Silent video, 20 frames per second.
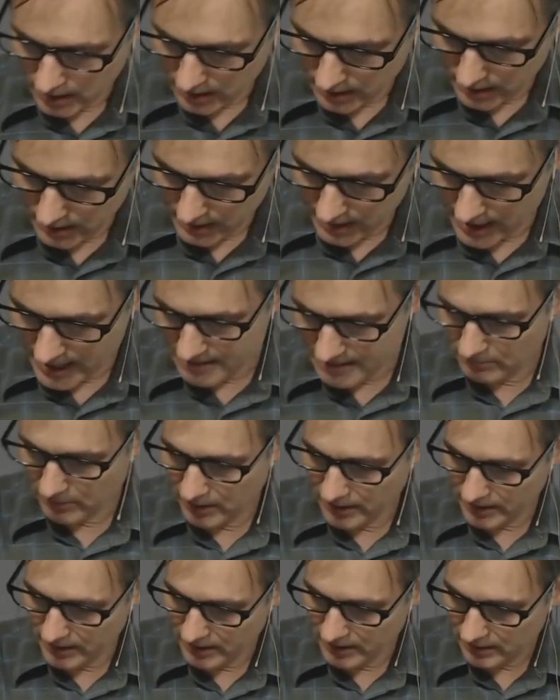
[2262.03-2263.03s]

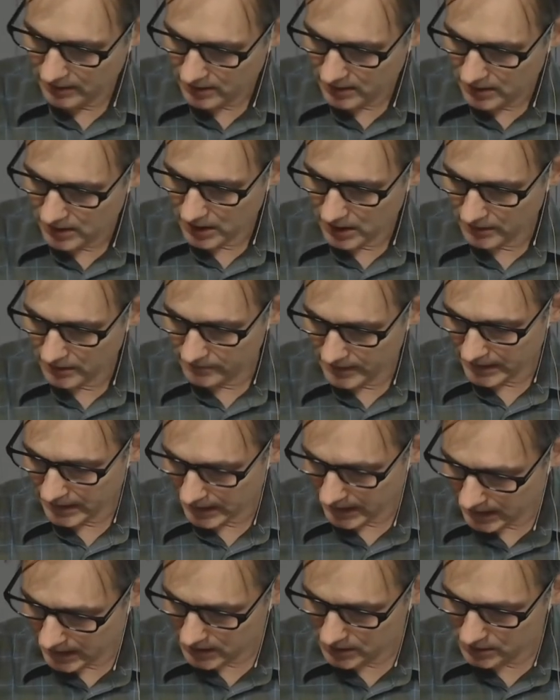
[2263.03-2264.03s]
Namely, the
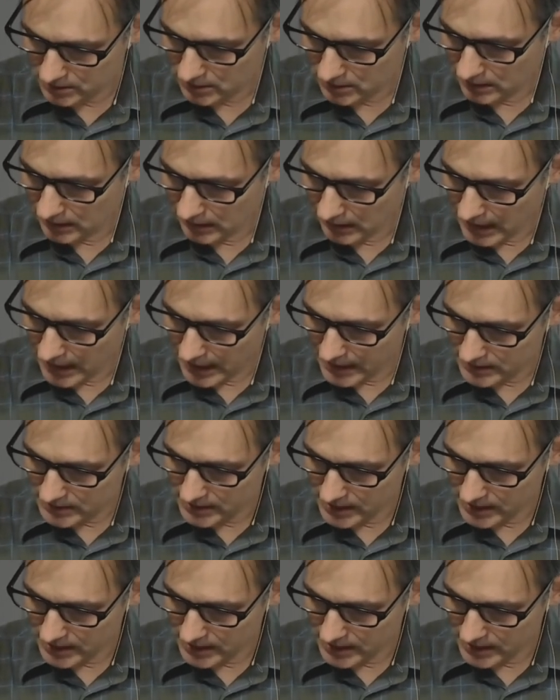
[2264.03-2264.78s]
Israelites